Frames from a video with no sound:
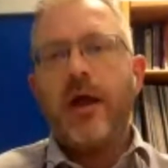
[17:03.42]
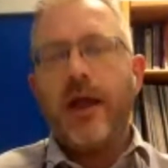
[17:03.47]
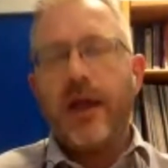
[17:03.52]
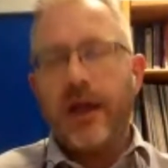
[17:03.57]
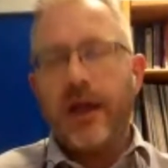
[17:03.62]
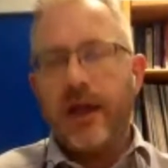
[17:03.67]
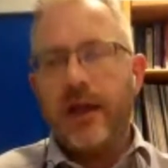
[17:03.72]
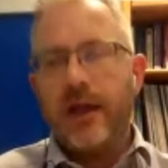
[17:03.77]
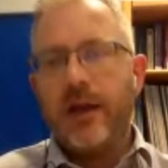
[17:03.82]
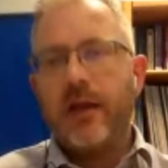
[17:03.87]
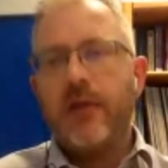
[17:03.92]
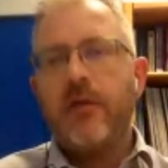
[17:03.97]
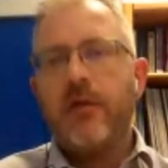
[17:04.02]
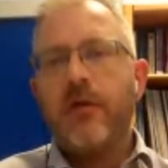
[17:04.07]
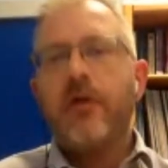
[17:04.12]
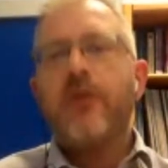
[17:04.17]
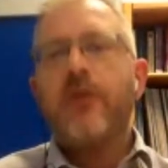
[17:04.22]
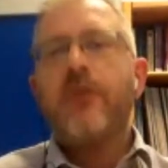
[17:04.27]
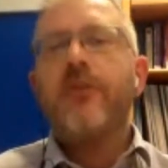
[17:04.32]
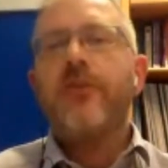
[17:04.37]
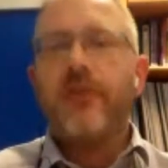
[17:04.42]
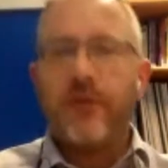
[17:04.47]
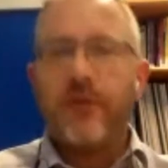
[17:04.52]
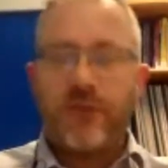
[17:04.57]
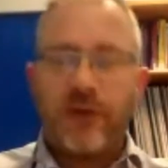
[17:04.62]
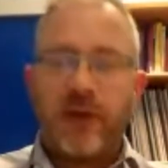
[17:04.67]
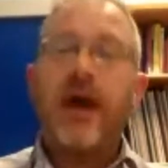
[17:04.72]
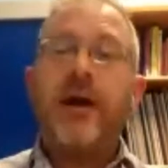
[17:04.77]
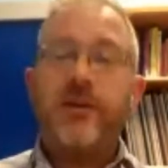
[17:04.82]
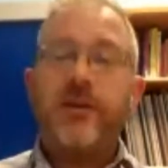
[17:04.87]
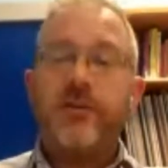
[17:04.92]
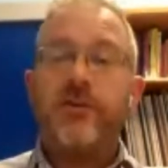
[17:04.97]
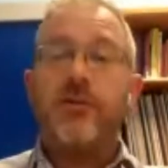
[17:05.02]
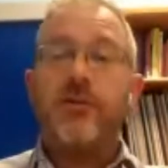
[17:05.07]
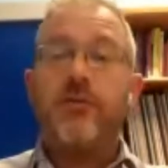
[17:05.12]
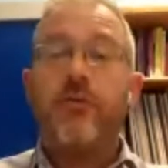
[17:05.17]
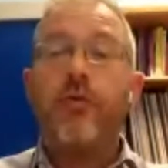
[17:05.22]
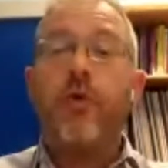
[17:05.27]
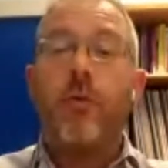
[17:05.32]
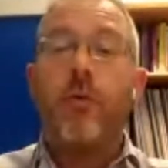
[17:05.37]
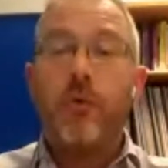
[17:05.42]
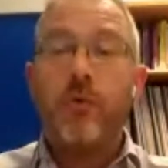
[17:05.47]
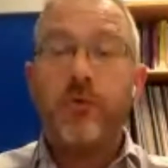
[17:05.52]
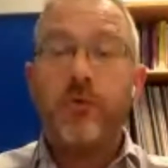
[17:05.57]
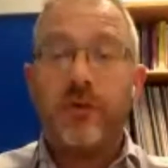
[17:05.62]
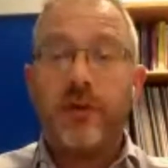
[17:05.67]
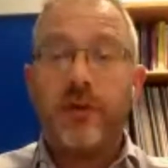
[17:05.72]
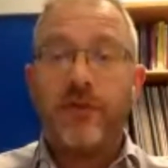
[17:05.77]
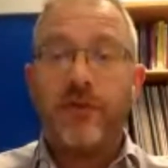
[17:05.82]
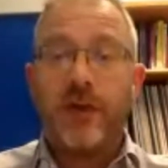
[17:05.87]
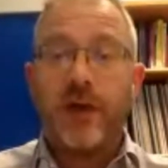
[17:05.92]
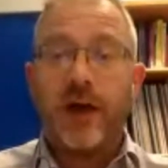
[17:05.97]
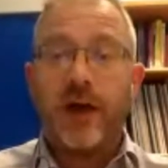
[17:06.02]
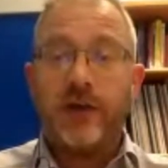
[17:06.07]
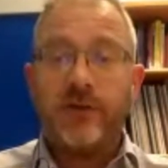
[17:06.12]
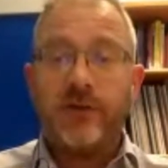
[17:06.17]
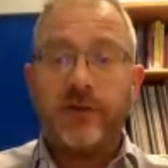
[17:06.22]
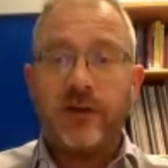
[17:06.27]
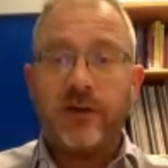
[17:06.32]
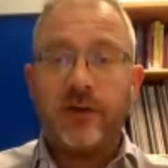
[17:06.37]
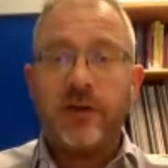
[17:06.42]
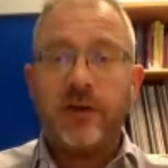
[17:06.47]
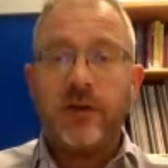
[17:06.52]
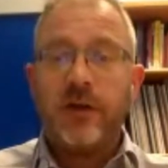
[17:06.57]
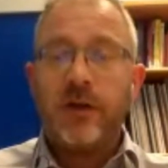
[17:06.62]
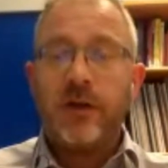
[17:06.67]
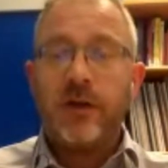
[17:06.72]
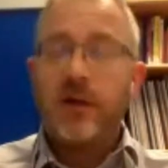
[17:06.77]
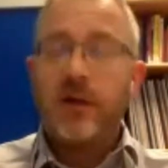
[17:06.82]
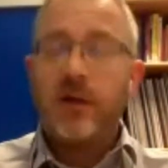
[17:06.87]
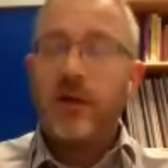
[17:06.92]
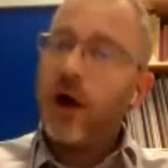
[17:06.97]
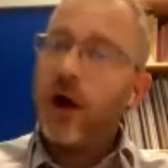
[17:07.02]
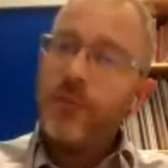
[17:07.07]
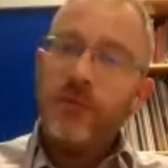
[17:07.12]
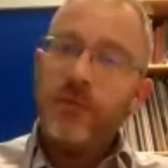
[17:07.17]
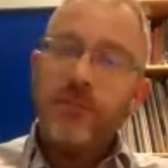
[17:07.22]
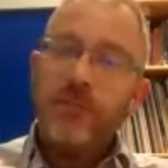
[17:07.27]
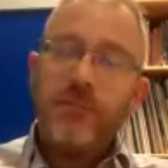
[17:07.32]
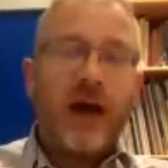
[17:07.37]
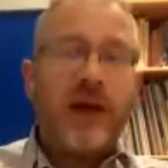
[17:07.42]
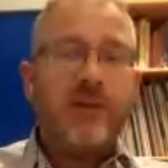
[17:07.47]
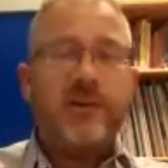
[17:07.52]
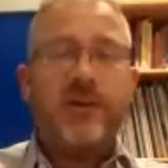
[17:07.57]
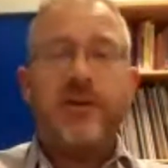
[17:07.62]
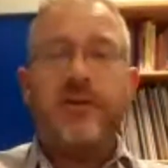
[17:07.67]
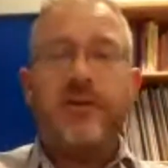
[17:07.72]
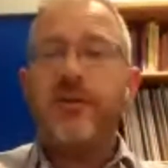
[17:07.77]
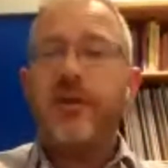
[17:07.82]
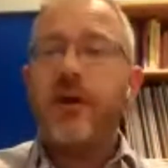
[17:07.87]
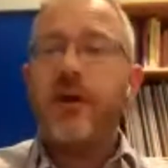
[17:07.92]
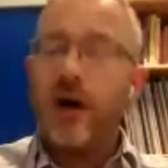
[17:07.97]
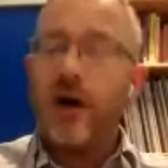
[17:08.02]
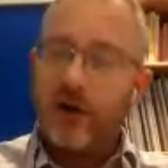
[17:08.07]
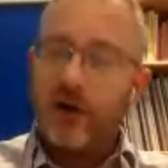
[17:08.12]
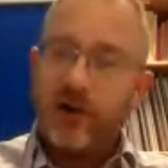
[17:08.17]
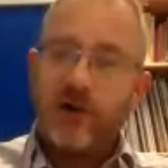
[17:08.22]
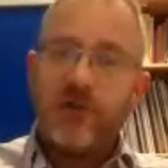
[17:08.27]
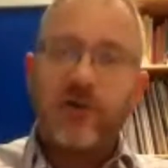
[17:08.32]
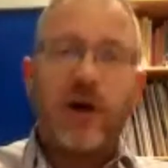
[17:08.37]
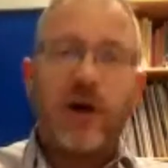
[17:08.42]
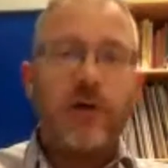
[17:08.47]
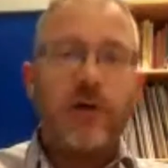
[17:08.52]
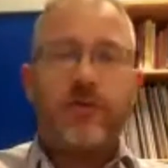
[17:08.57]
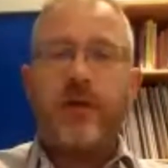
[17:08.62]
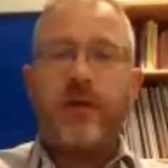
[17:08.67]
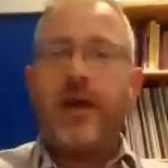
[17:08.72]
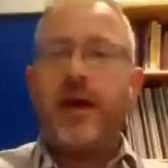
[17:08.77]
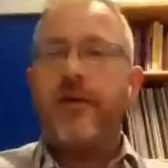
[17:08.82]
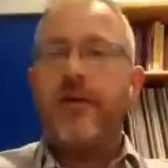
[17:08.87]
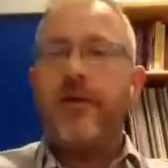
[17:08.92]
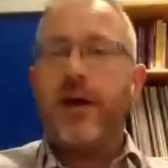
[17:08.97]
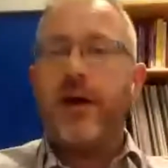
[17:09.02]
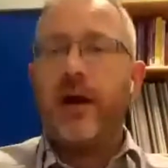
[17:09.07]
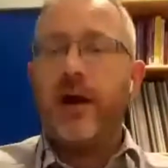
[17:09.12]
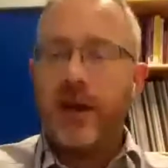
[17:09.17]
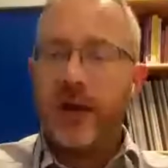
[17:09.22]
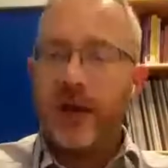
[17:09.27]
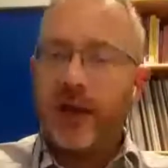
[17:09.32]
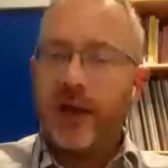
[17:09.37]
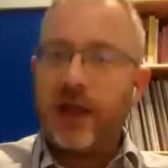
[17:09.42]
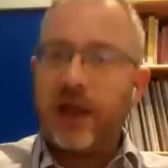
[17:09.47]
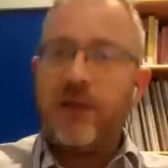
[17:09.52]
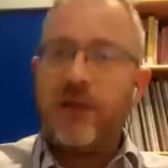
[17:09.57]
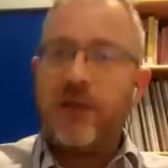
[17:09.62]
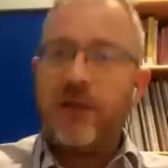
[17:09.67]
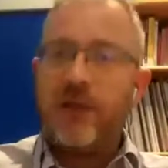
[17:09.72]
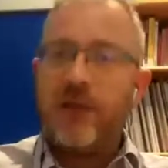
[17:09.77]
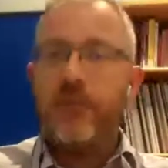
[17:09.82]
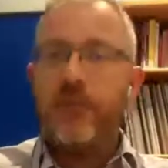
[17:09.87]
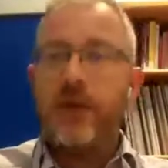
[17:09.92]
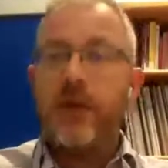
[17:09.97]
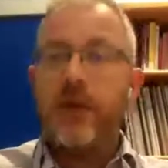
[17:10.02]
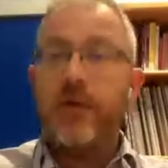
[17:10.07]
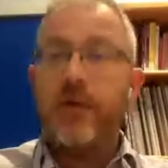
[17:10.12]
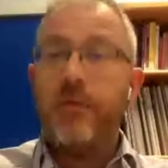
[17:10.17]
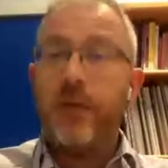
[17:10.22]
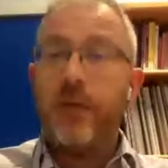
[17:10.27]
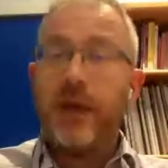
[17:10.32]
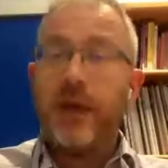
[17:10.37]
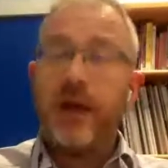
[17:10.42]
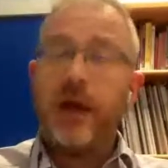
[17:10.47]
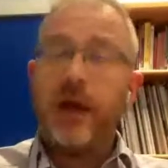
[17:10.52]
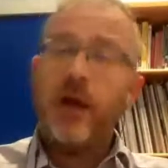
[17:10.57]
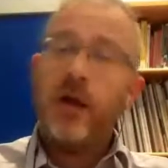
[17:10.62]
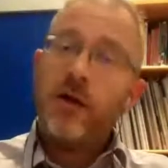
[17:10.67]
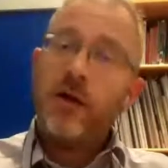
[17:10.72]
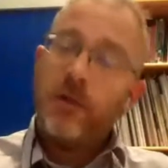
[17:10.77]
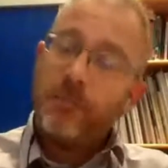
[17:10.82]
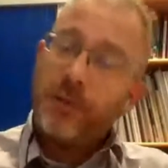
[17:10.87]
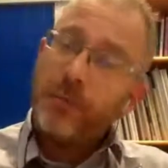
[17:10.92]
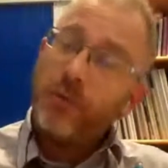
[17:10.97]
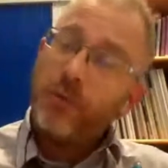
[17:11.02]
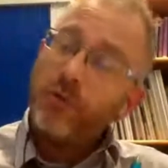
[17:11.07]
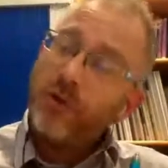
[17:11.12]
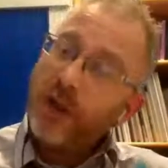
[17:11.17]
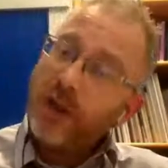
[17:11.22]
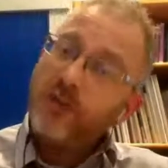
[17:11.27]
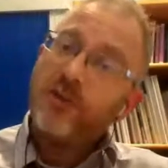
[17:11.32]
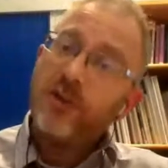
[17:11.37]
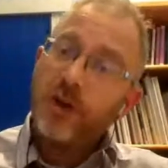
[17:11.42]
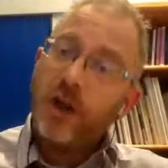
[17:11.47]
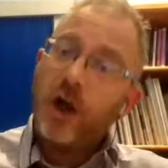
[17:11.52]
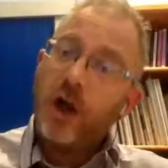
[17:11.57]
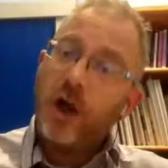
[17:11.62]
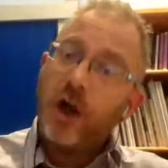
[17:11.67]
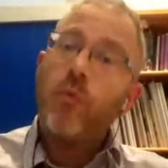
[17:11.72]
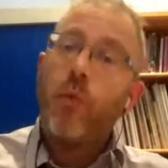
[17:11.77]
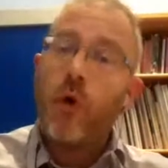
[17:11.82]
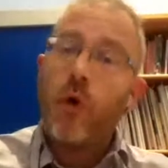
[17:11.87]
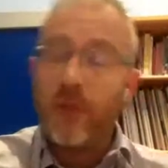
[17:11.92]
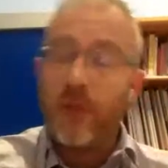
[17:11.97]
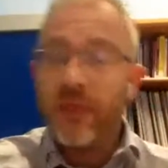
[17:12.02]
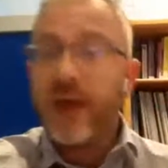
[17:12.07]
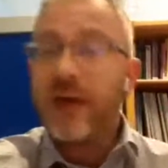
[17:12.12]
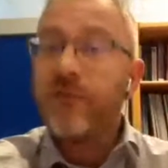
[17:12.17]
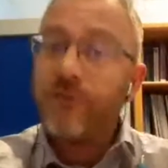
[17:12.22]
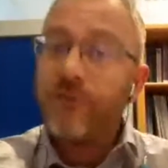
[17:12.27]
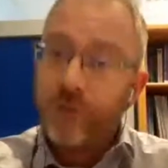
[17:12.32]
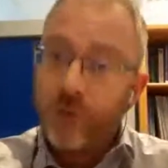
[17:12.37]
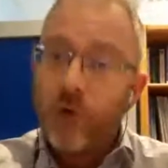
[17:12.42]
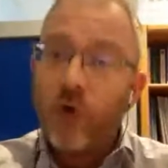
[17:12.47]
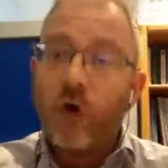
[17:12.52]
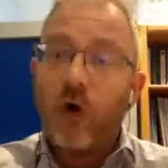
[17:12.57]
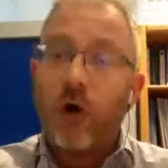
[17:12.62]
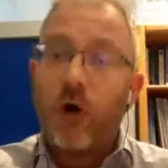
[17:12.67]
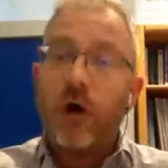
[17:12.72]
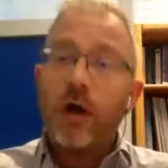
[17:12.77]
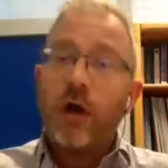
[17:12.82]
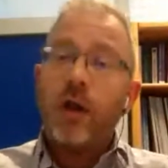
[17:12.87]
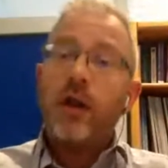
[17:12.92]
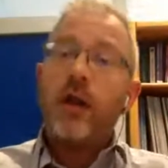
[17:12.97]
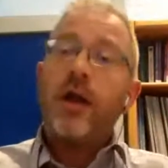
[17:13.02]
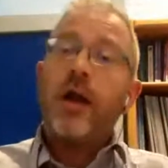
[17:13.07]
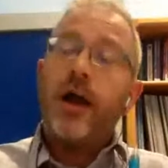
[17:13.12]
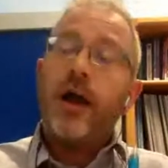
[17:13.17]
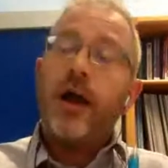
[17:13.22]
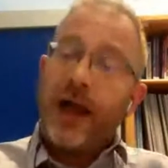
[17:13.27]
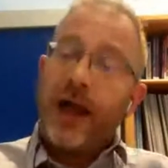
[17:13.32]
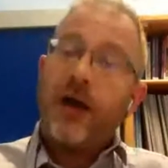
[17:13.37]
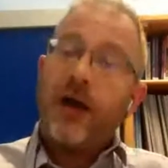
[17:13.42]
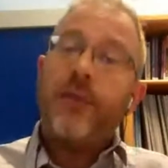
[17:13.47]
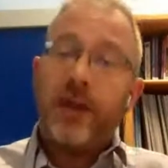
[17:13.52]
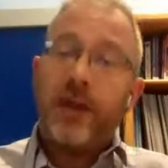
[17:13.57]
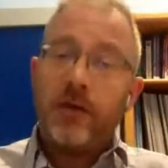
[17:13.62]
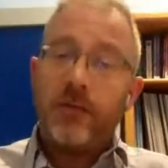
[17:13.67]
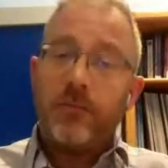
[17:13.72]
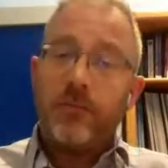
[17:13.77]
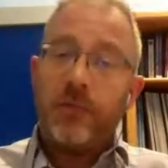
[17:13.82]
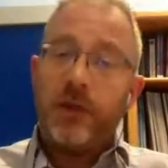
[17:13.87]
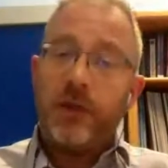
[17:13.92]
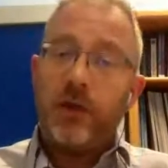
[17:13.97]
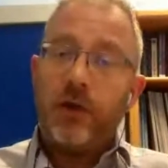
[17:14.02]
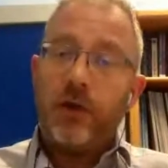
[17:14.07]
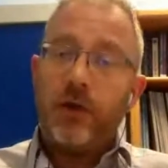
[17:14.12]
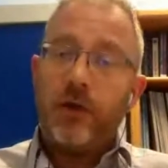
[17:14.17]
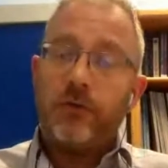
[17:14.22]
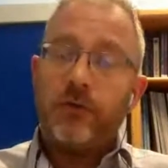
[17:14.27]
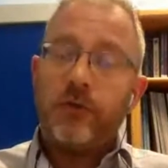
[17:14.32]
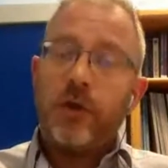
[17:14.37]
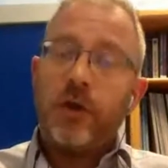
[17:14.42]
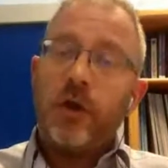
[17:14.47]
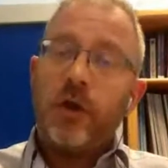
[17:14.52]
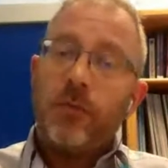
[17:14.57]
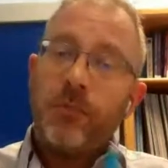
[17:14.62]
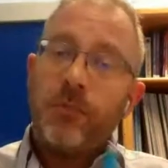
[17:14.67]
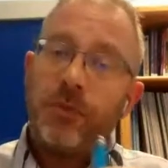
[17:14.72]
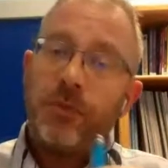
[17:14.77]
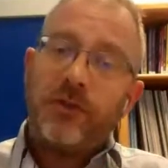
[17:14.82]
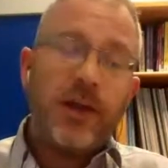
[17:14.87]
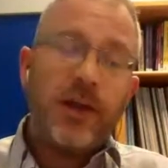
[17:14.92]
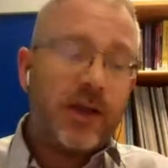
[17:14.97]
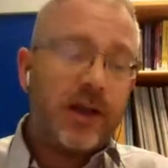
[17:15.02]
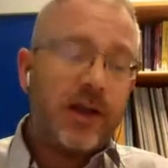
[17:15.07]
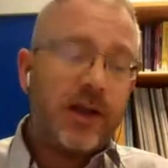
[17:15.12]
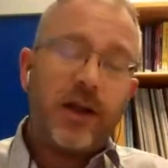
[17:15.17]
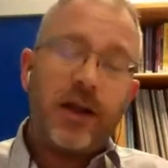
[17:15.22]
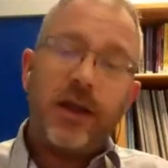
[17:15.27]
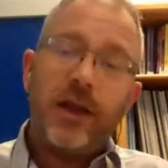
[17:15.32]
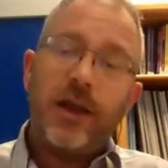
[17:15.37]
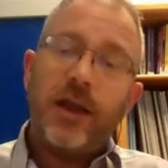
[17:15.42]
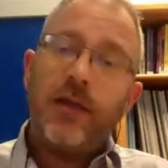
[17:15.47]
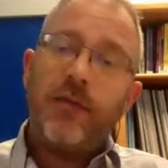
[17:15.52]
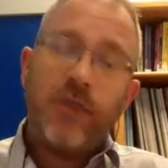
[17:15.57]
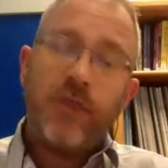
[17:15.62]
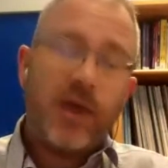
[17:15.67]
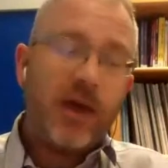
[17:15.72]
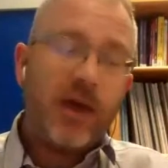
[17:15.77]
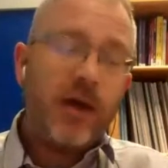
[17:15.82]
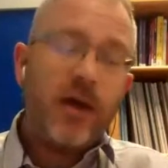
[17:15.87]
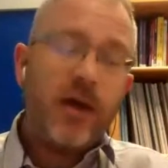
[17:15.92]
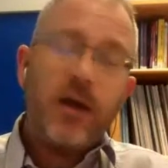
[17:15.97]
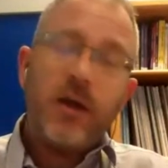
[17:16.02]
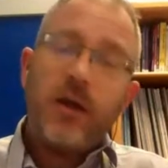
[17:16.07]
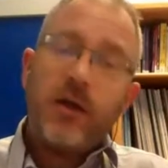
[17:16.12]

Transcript: in certification, formal certification. Now, open badges are a growth area, and they're getting bigger and bigger and bigger. And people need to know what they're for and how they can be used, particularly if they're